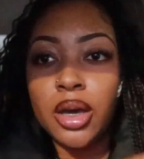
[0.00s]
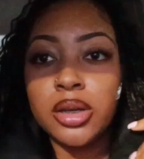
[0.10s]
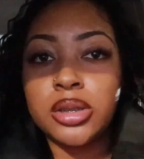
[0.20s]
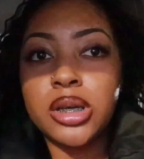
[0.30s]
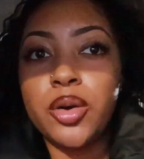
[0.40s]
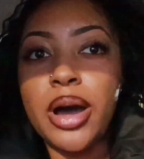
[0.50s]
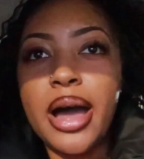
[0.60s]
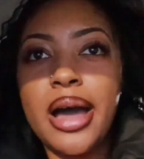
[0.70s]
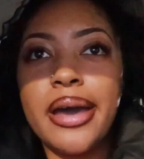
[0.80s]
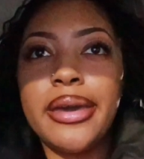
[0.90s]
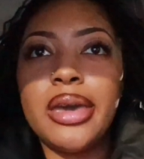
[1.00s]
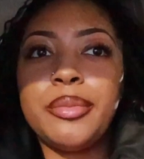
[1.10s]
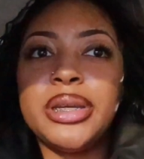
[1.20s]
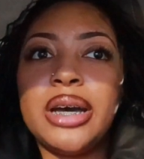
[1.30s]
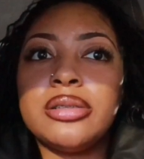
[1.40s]
So I
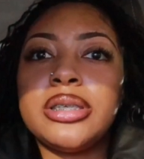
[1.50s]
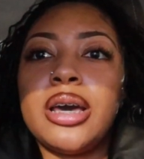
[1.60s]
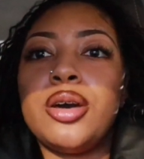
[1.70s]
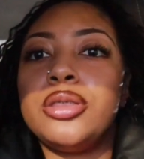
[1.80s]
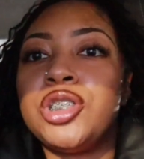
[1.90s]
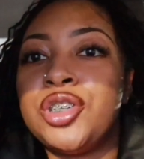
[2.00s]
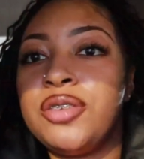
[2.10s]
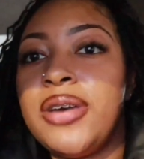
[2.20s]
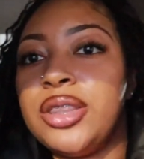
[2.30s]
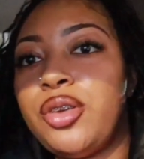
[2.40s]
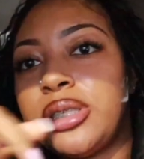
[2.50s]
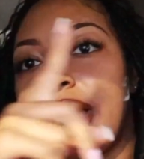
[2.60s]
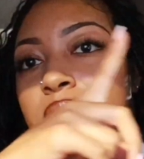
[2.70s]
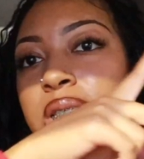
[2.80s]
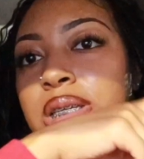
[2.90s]
am downtown. The sugar factory is
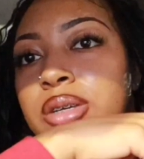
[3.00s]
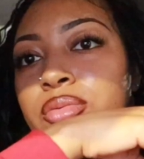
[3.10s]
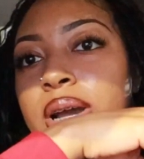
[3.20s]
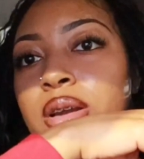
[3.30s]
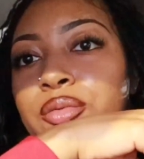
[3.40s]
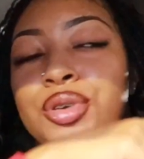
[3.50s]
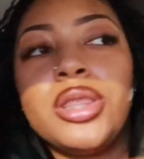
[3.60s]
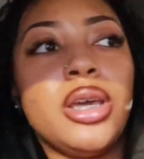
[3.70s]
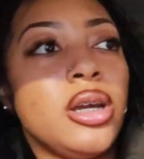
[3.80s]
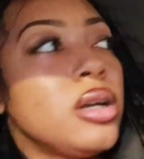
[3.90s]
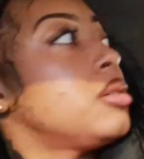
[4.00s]
actually right over there